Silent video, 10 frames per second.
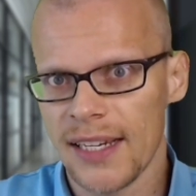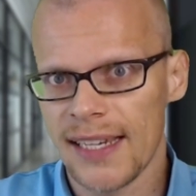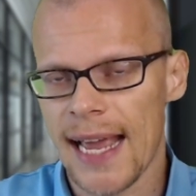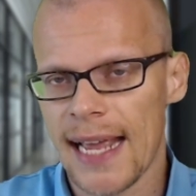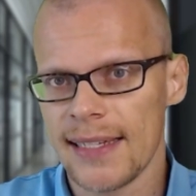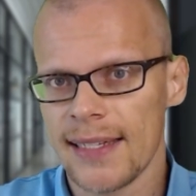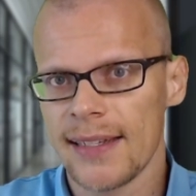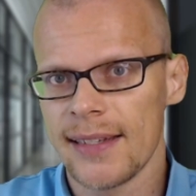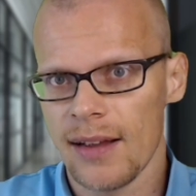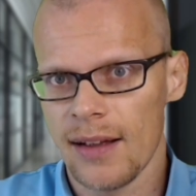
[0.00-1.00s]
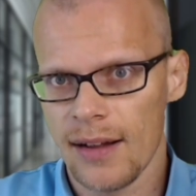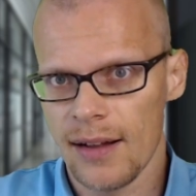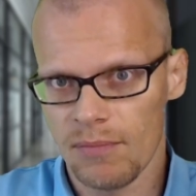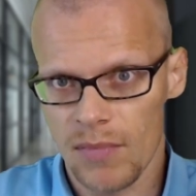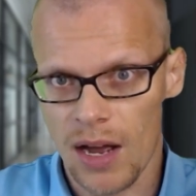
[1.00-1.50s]
against
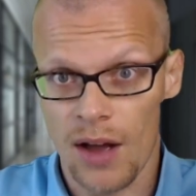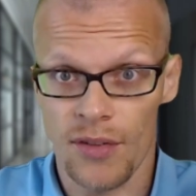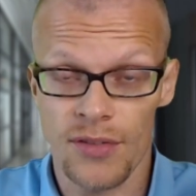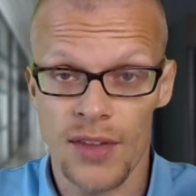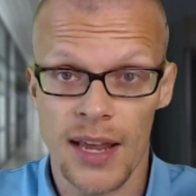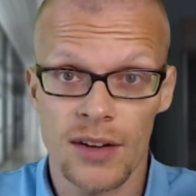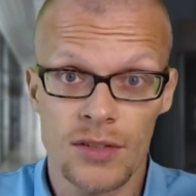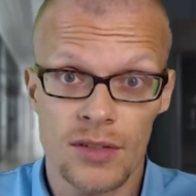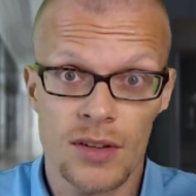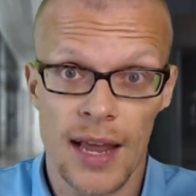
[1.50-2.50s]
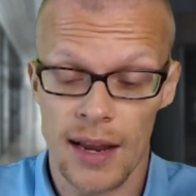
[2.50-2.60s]
other things.